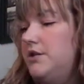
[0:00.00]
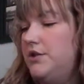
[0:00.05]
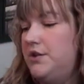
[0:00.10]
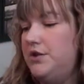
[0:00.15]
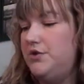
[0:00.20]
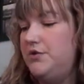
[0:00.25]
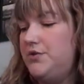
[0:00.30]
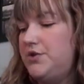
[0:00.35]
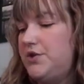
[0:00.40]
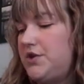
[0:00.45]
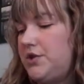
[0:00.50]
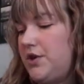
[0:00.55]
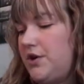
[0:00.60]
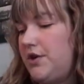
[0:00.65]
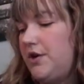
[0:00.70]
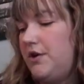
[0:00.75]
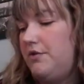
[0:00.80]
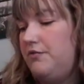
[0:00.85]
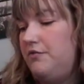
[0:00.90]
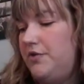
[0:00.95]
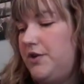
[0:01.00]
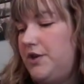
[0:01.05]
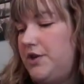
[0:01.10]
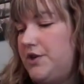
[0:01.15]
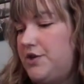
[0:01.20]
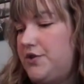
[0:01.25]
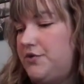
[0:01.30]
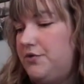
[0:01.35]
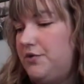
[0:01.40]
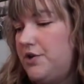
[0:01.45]
new start and
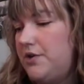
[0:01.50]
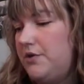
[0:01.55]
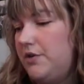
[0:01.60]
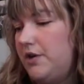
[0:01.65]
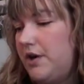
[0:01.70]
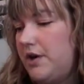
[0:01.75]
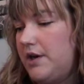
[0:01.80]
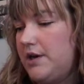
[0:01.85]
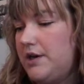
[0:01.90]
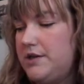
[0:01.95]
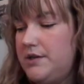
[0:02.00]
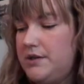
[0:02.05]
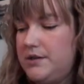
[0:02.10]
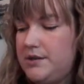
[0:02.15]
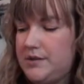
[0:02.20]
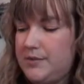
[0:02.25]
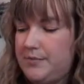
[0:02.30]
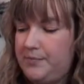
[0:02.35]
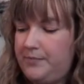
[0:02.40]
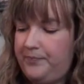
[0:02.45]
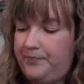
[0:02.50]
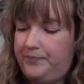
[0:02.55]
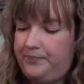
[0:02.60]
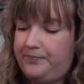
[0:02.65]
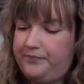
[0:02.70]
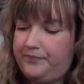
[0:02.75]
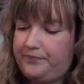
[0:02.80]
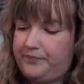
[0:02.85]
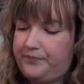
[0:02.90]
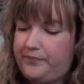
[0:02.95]
finish for you guys
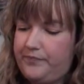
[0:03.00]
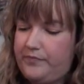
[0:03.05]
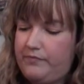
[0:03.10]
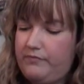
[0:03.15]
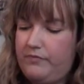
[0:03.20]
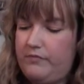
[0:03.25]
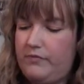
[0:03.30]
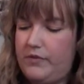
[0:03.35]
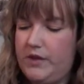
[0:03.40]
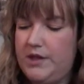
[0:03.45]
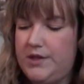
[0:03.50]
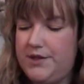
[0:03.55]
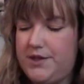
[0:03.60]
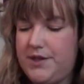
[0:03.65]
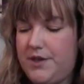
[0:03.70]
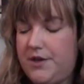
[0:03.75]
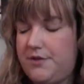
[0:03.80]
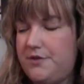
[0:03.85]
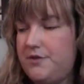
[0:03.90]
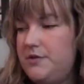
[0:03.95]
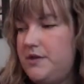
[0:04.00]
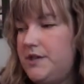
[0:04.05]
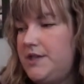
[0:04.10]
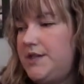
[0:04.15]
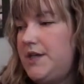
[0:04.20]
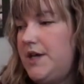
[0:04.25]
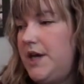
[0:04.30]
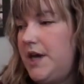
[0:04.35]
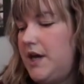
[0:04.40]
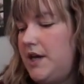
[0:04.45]
is another
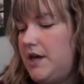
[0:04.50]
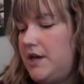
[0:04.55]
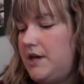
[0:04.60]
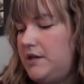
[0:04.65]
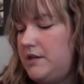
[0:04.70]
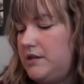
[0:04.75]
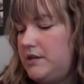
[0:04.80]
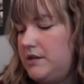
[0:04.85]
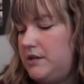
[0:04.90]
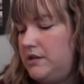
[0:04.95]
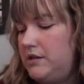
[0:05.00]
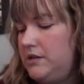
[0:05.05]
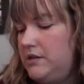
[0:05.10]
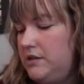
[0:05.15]
Lizzie Kate.